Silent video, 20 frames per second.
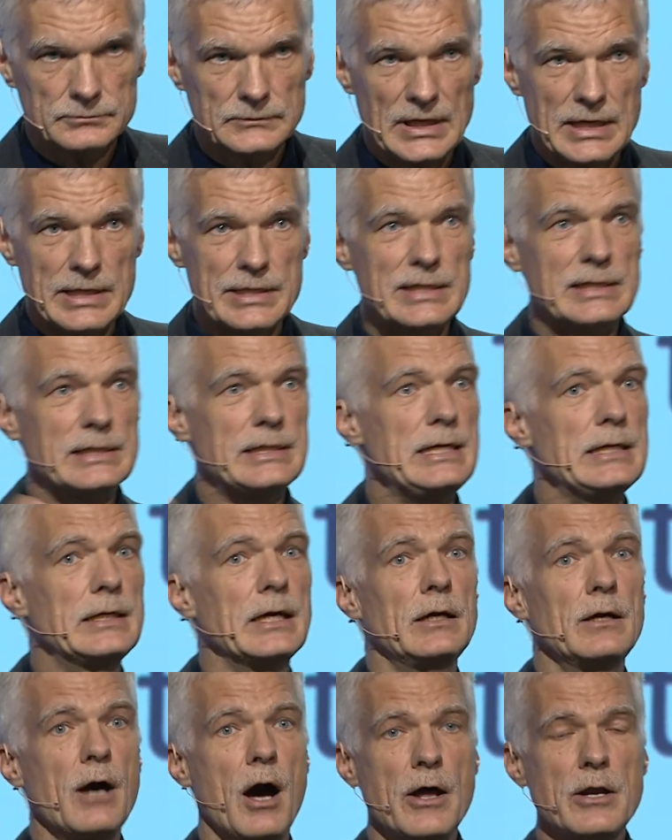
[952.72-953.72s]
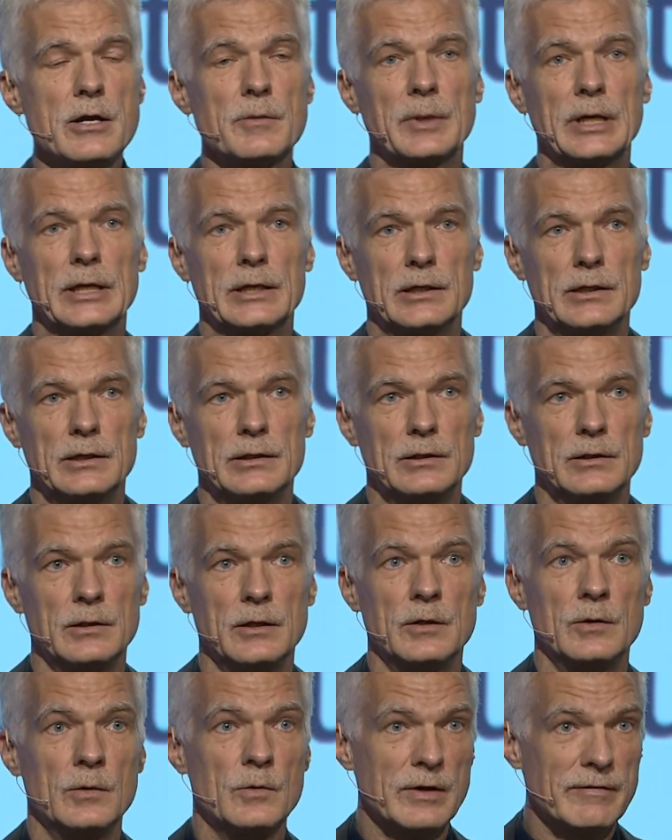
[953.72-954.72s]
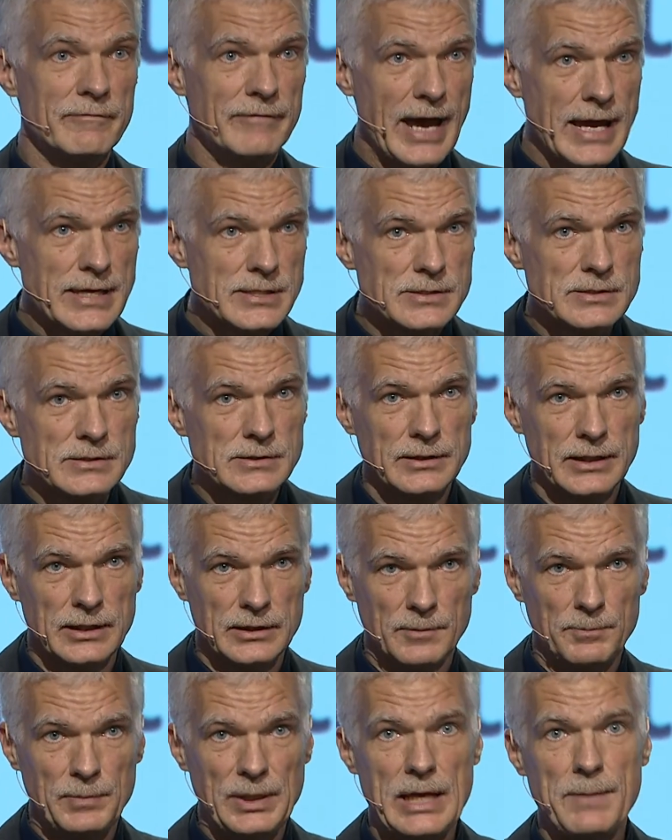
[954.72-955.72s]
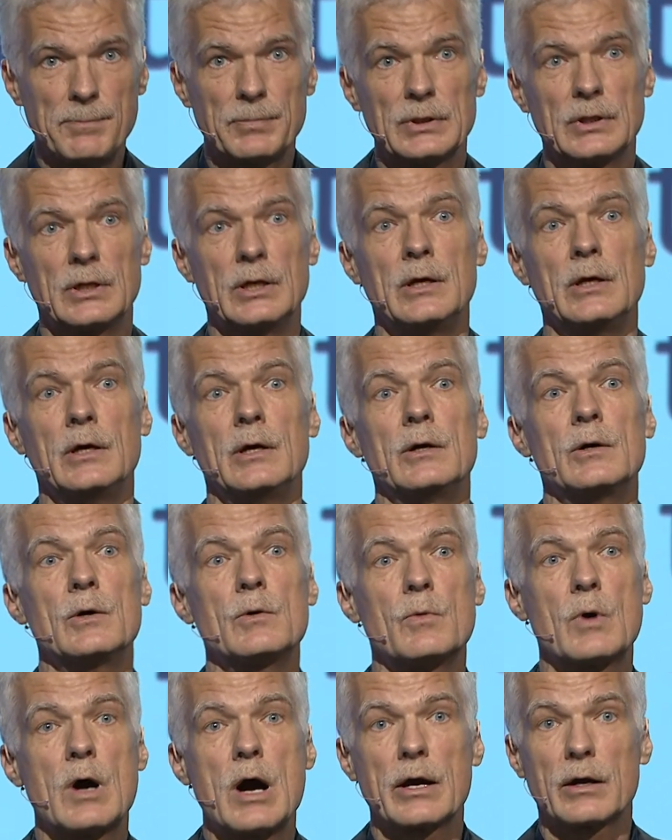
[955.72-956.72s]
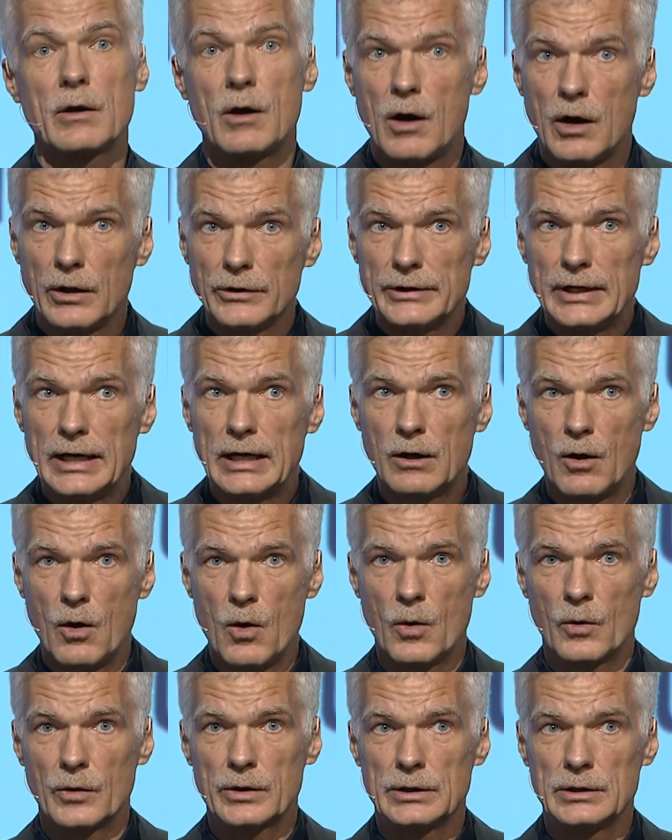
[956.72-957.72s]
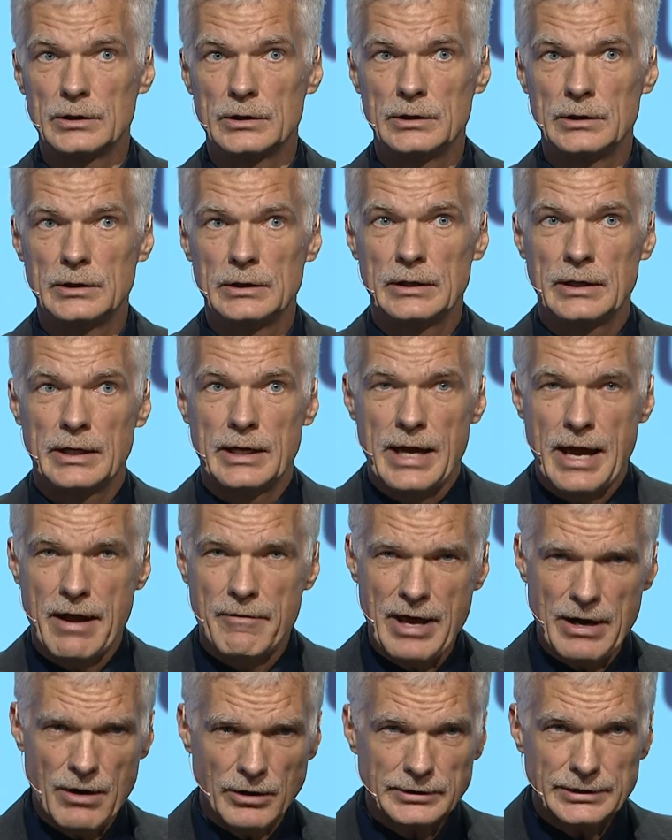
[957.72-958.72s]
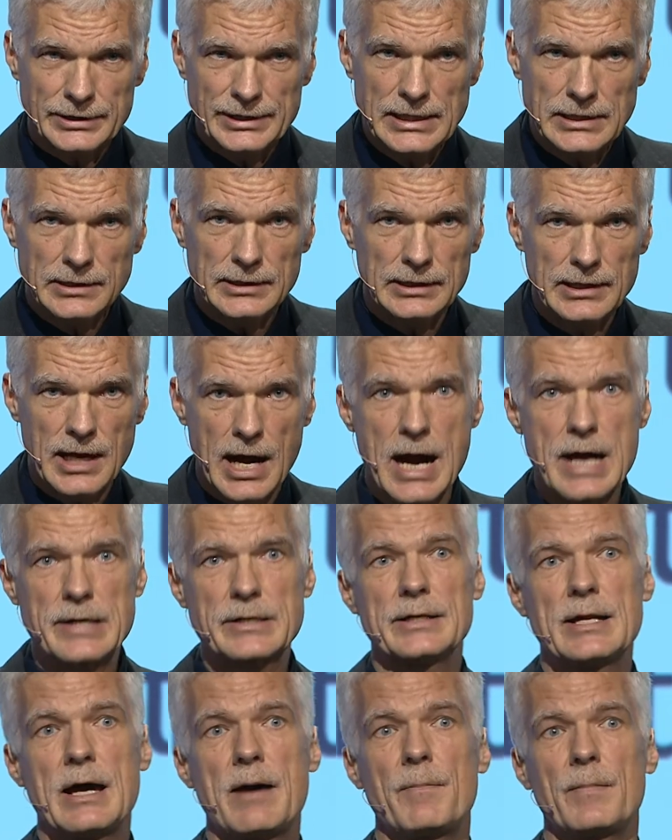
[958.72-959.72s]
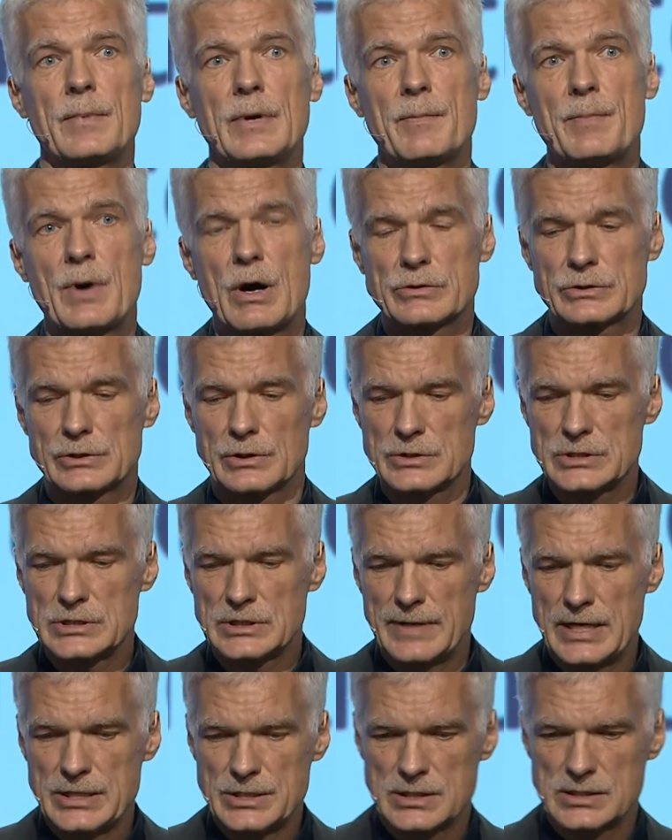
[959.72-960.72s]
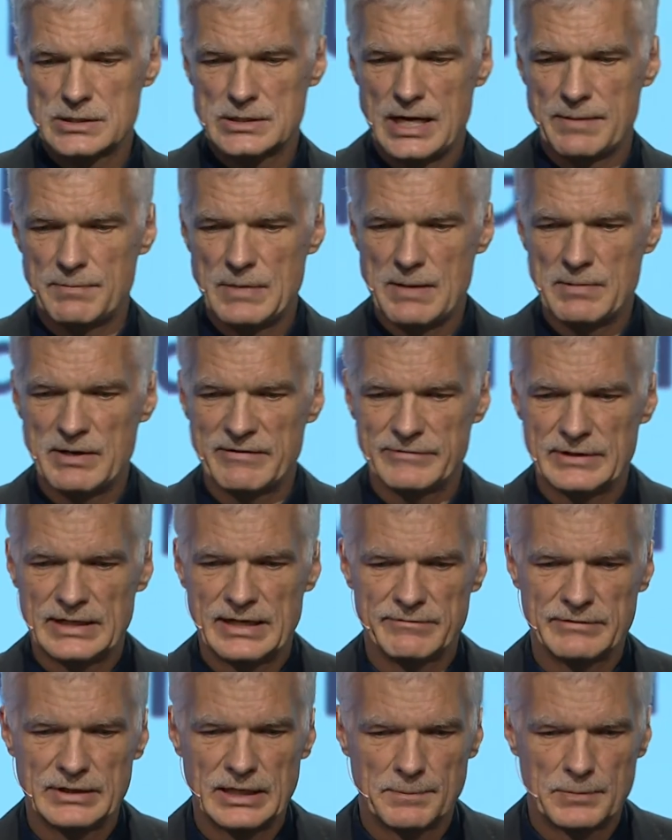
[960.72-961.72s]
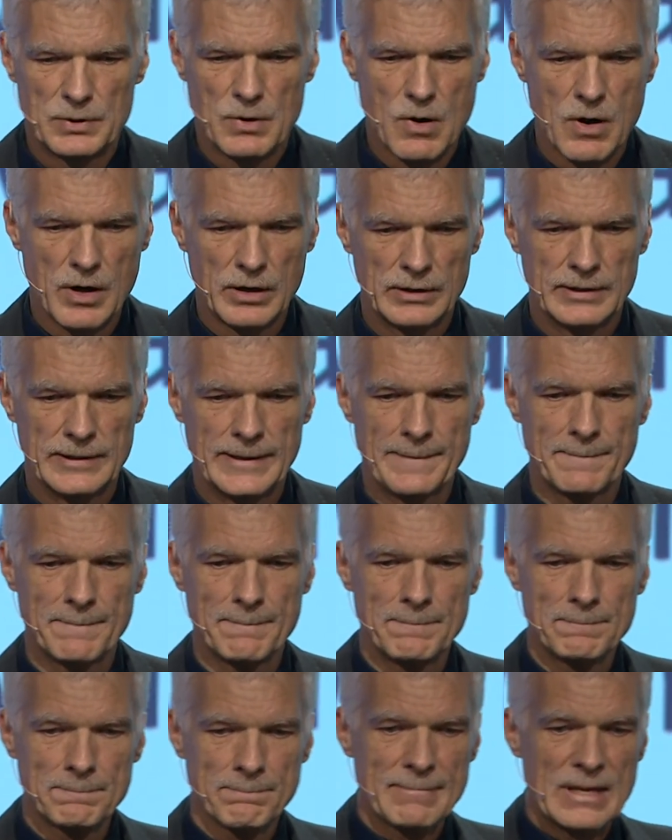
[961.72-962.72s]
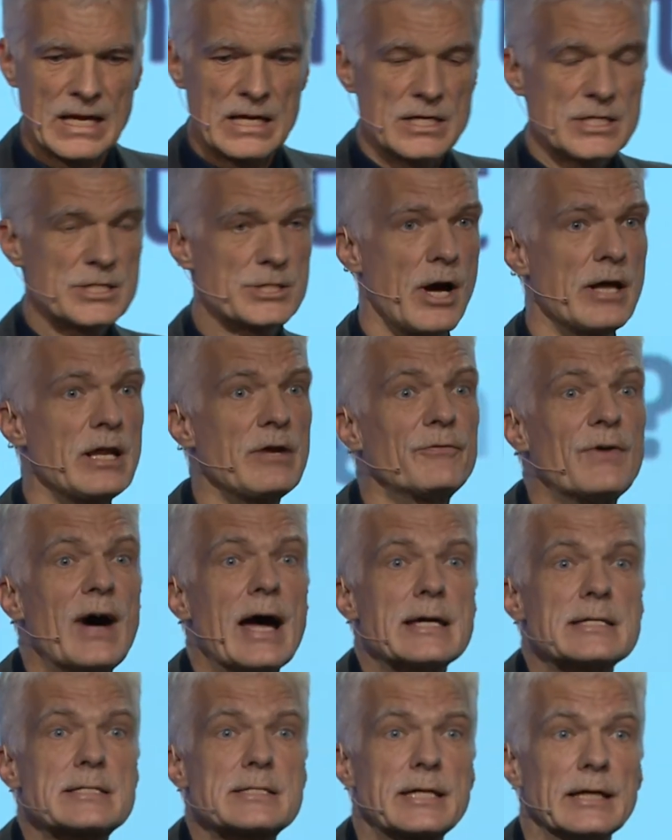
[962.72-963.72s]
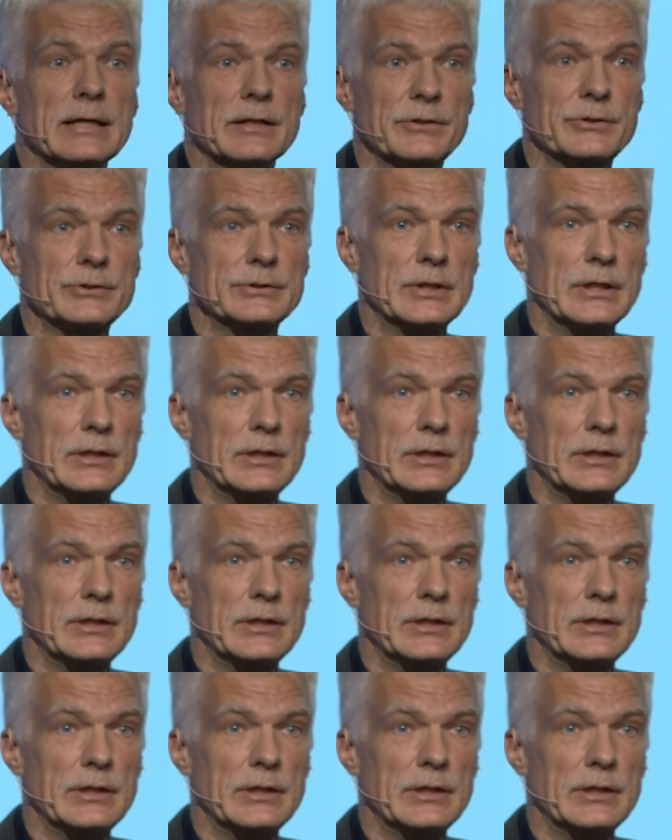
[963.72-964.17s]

The gig economy, who invests in the people who work on their own? And we're not thinking hard enough about those questions that may be very, very important. Certifying skills.